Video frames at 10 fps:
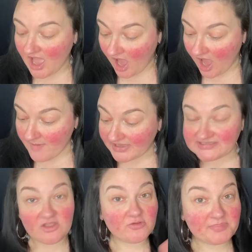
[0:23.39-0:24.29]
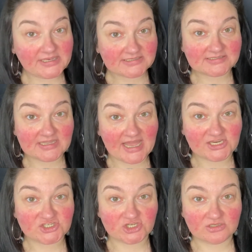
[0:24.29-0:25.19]
It's not the biggest
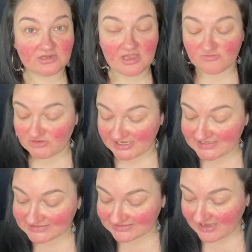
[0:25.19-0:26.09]
collection released.